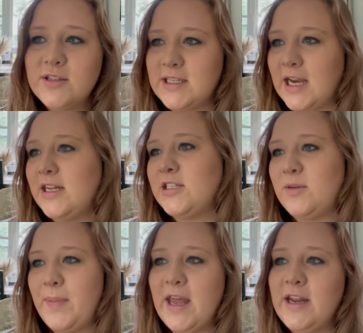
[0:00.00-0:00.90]

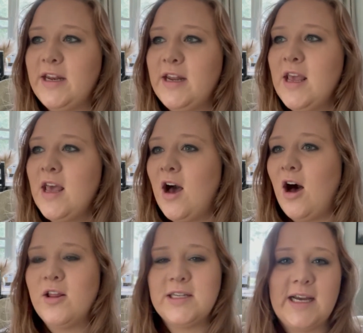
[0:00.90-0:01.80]
touched, petted
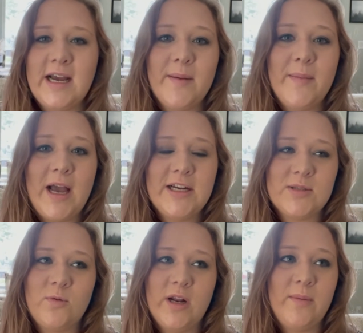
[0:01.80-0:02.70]
all the time. I
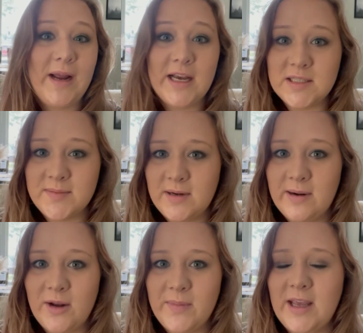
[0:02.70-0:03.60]
just wanted my husband
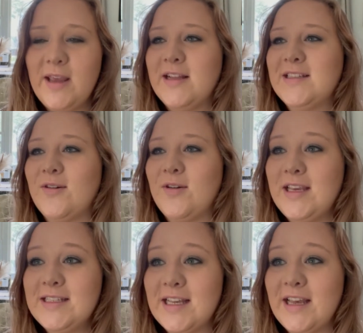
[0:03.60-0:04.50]
around me. And so
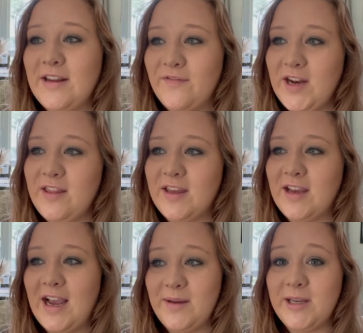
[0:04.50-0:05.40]
he said, if
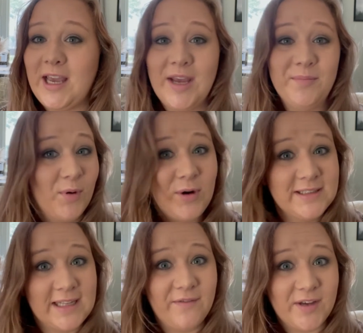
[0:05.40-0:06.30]
anything, I became more
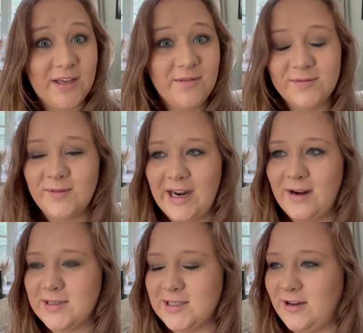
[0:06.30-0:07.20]
lovey when
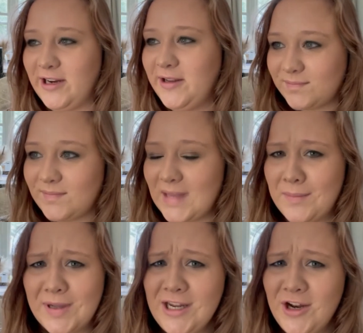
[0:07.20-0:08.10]
I was on it.
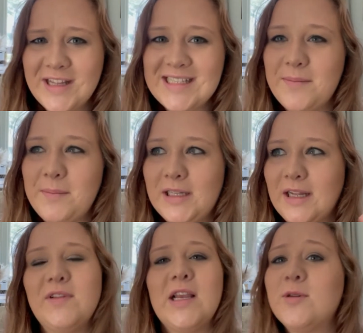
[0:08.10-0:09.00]
But you know, that's like my
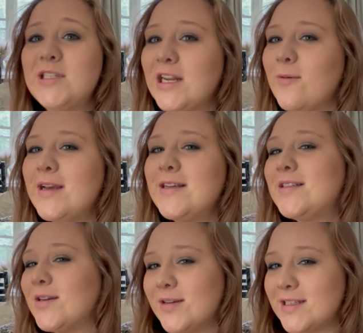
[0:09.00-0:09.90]
love language anyways.
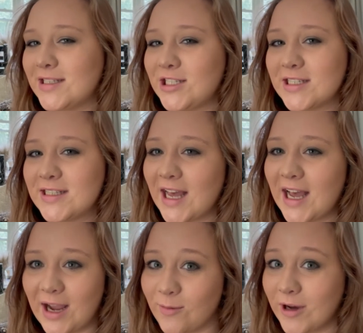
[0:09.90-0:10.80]
So is it just
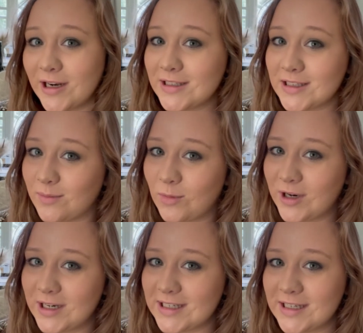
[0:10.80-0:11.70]
that I wanted some
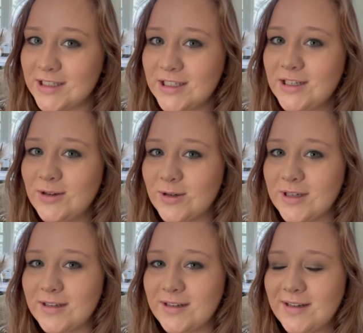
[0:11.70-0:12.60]
more attention,
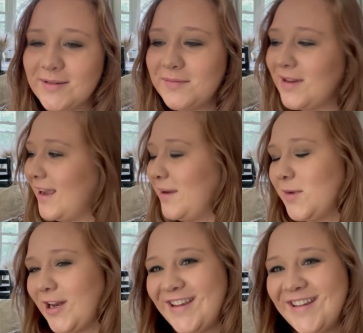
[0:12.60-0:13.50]
or hi
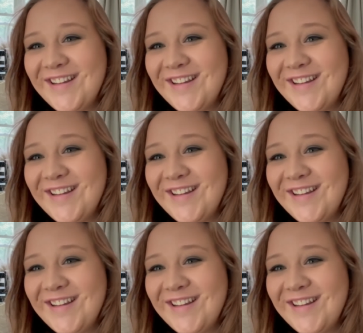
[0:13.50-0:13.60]
buddy,